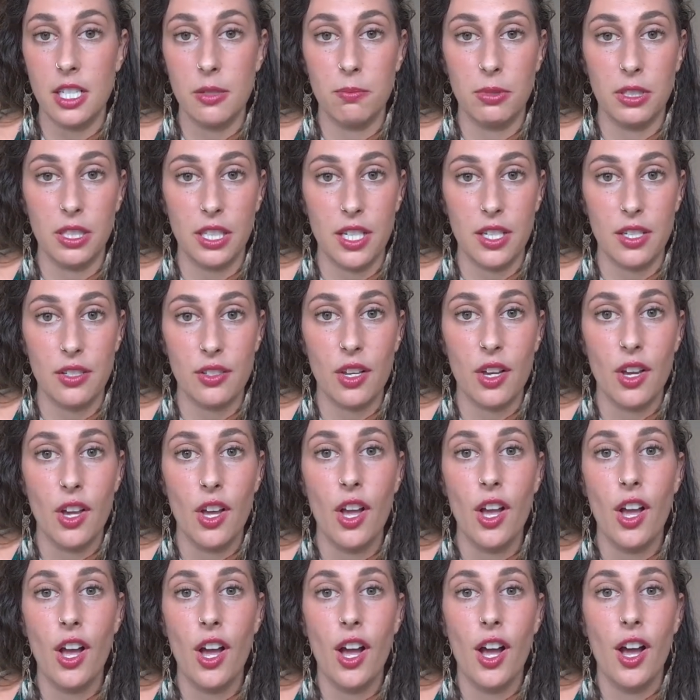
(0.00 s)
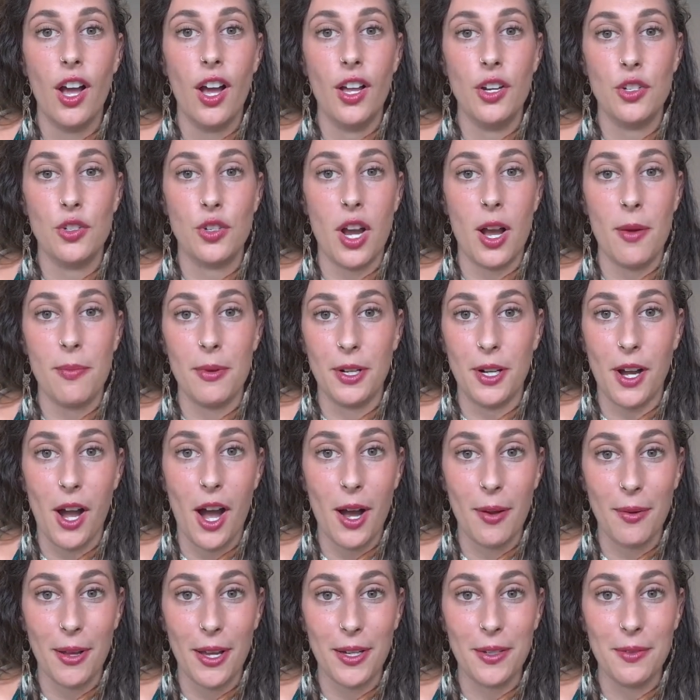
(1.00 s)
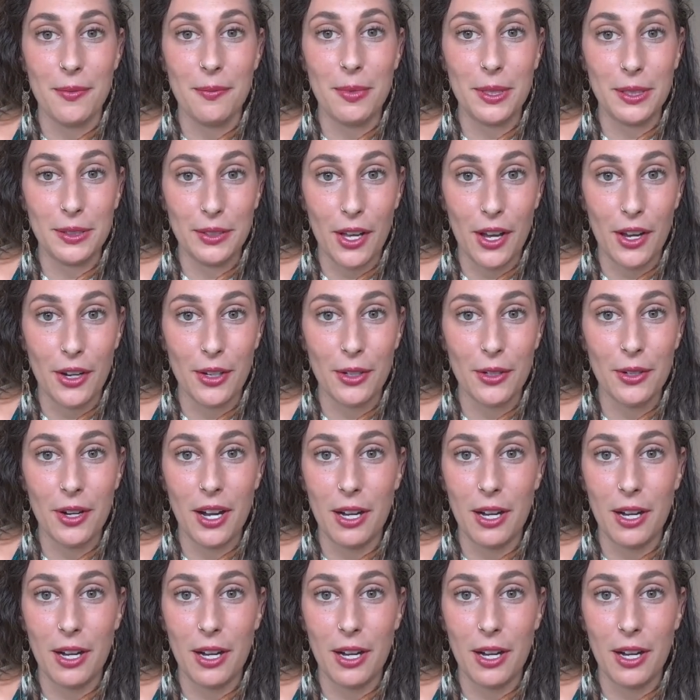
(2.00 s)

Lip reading: please drop a comment below.